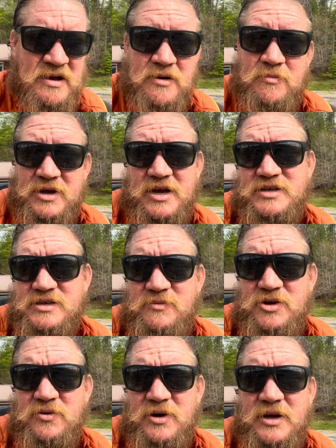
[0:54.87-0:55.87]
because I'm
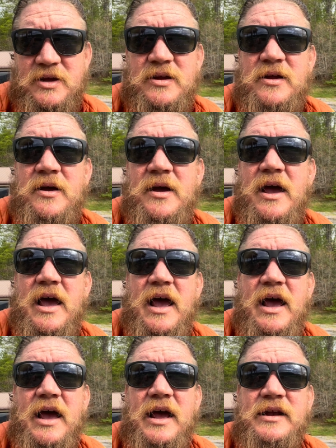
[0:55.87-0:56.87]
doing it.
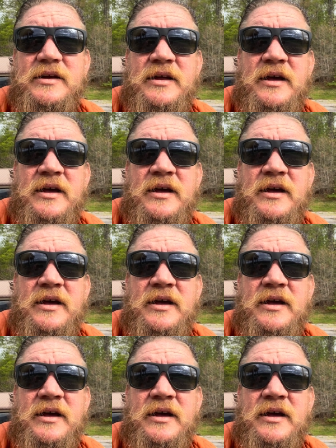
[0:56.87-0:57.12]
And